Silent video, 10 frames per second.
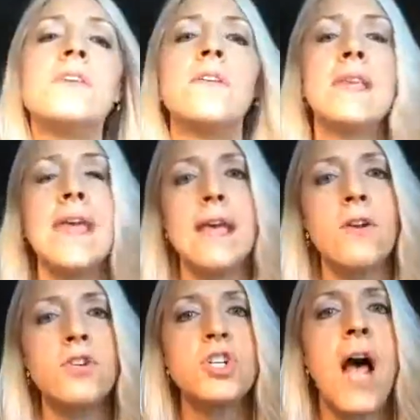are the
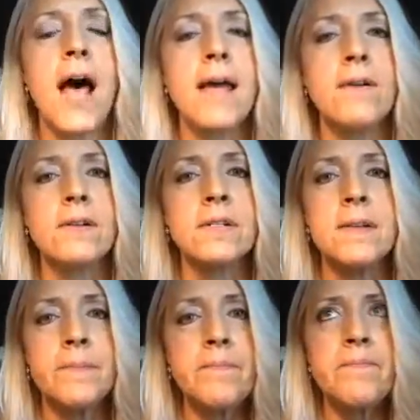inner child.
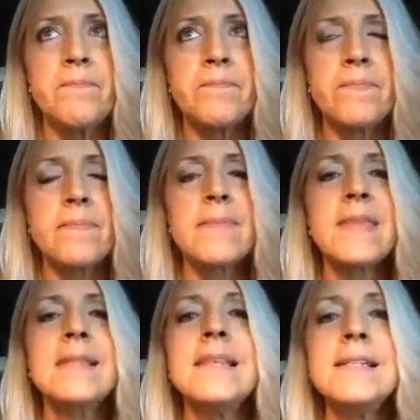
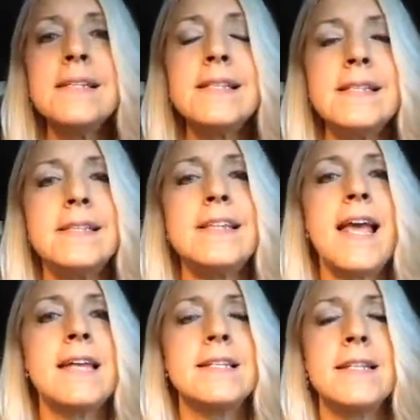This is the
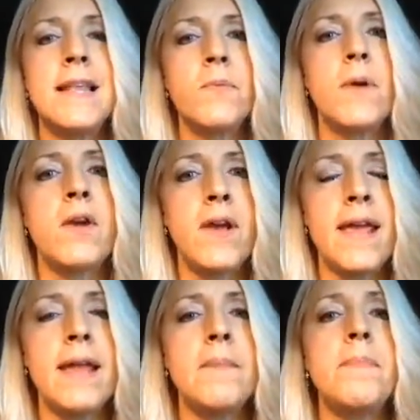state that we are
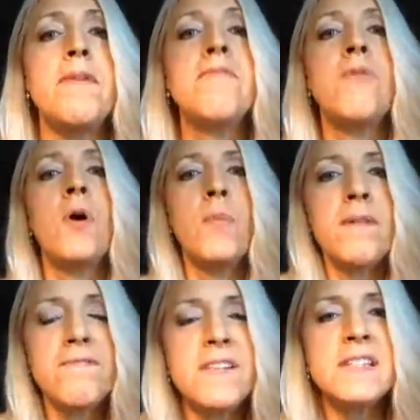in before we
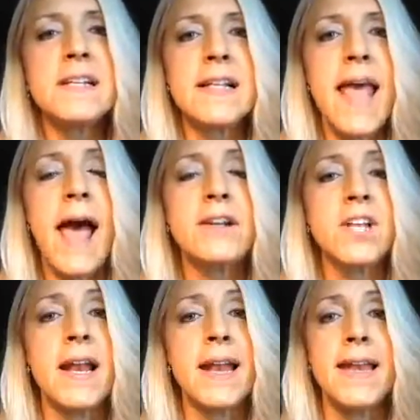physically act
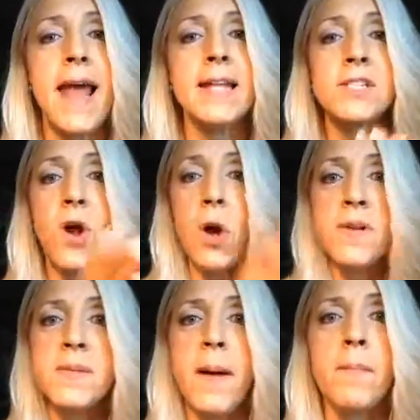on it. Knights are
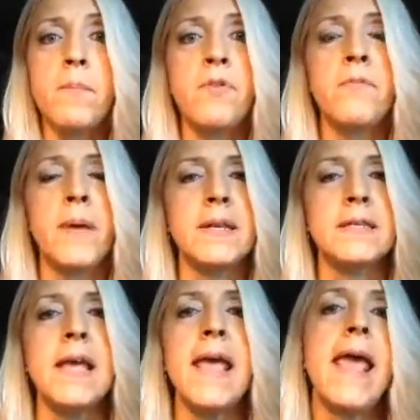always about movement.
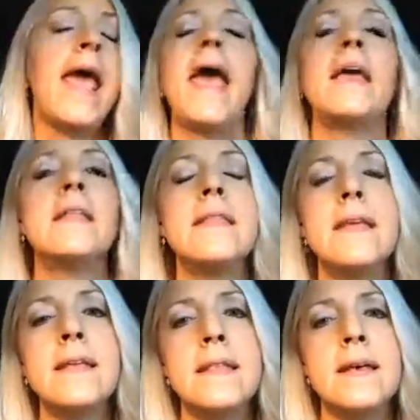And
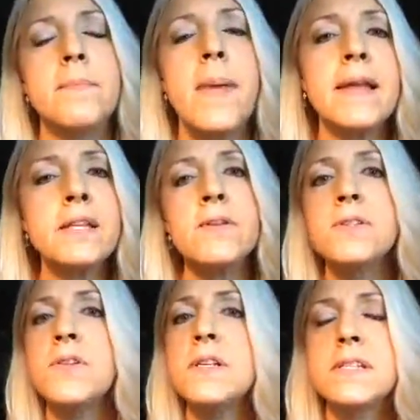the pentacles
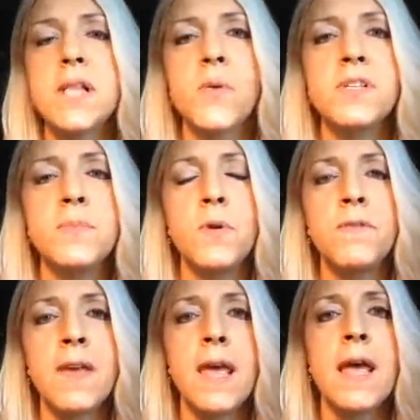are the slowest
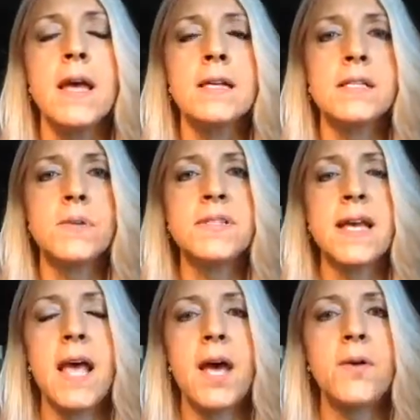moving. So it's
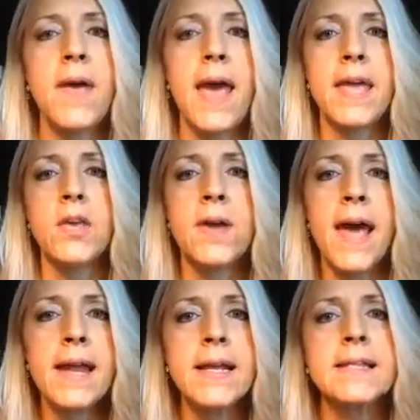like, okay, you
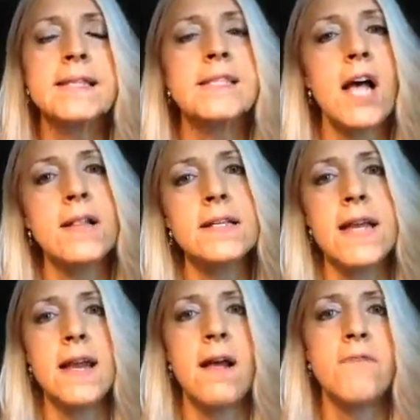kind of
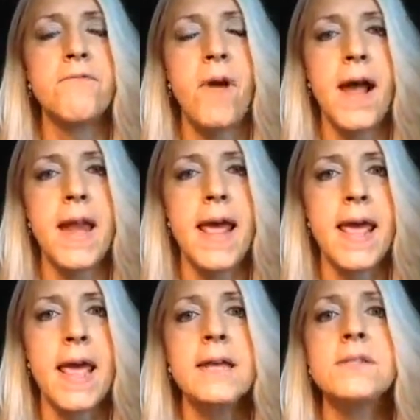consolidate on Friday.
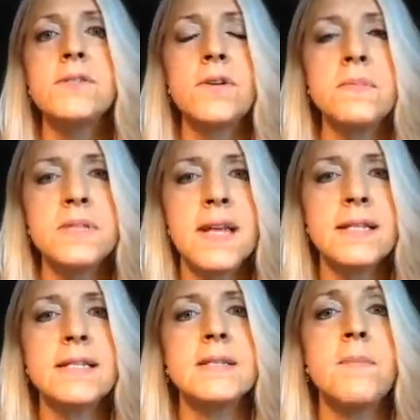
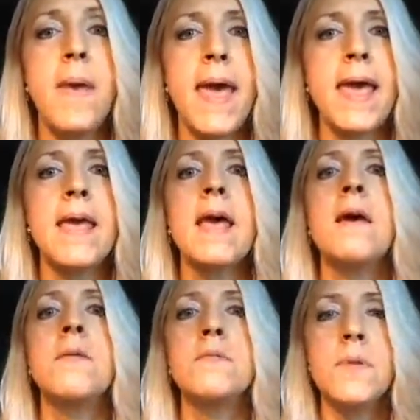Circumstances may,
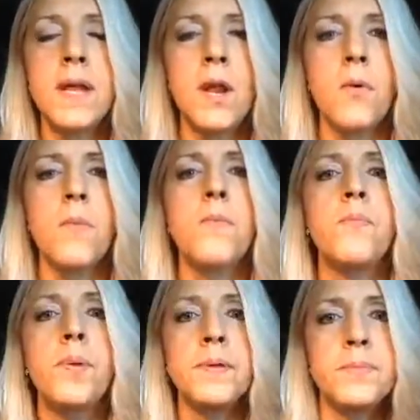
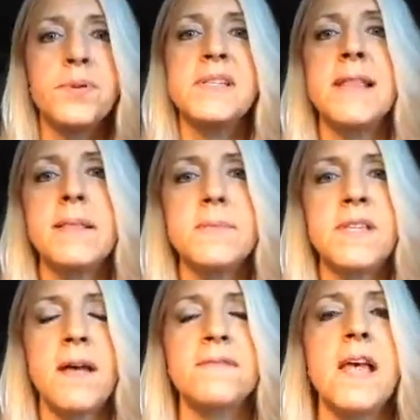present
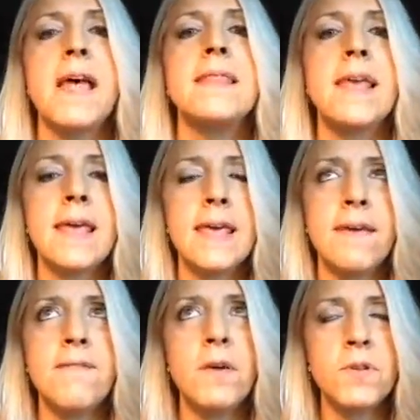themselves that
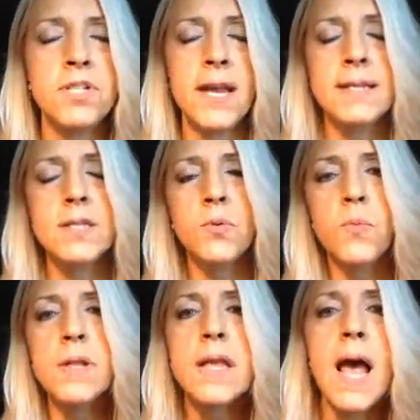give you a chance to
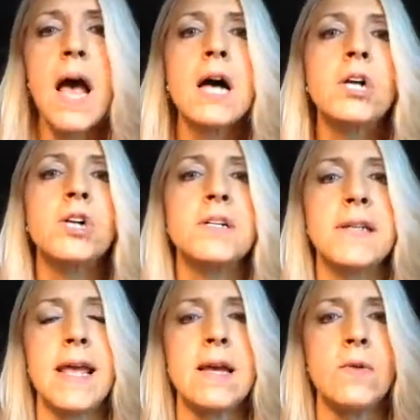really hunker
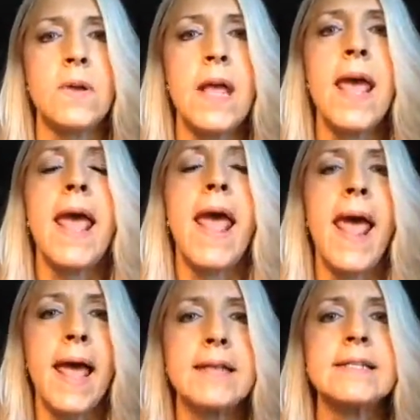down
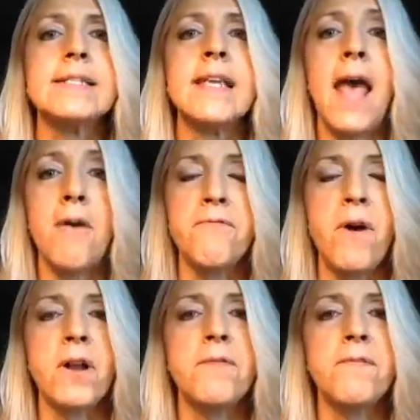and see how
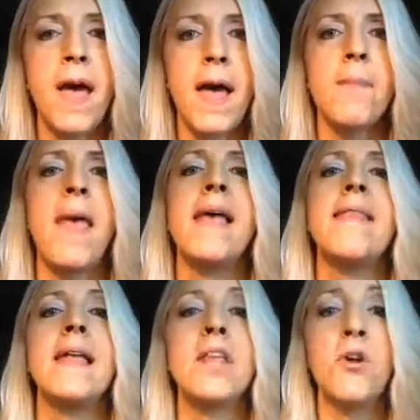far you've come, and
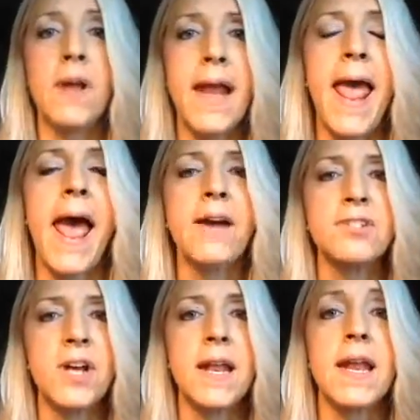then you're going to
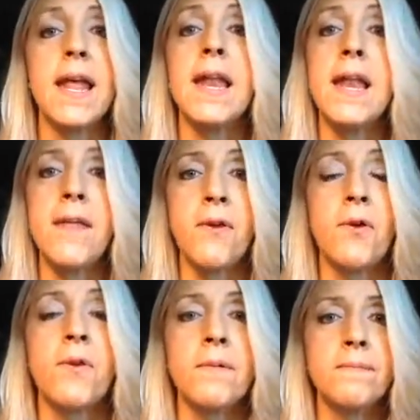act on it in another,